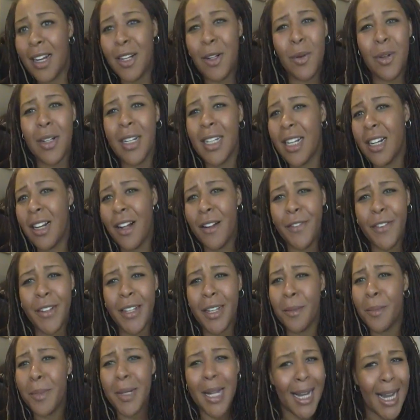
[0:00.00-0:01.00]
I don't want to get off
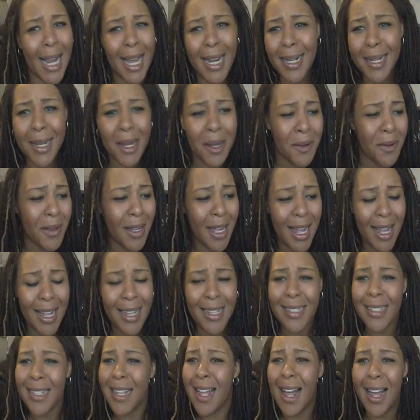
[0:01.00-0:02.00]
of here, but I gotta go, guys.